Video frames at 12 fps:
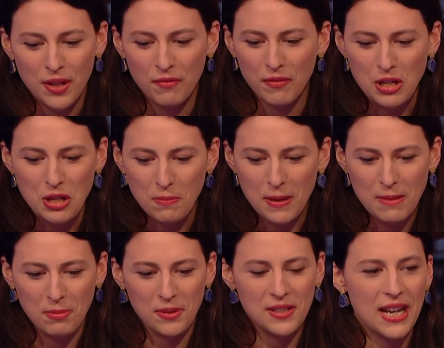renew
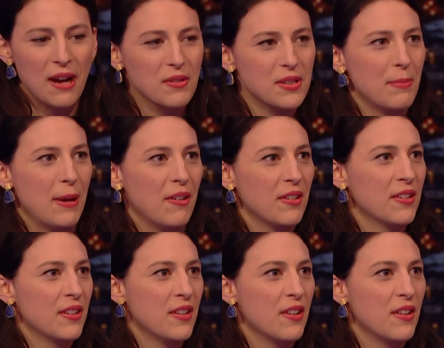people's doubts about